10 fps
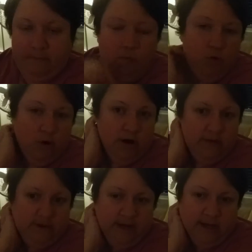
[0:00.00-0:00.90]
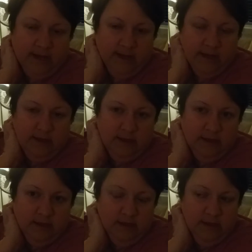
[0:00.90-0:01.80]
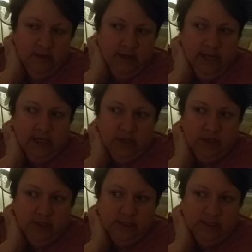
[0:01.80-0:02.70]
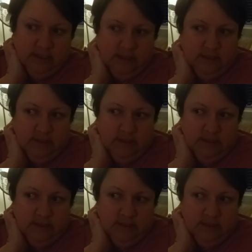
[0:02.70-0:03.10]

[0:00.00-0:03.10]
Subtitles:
more of a cooked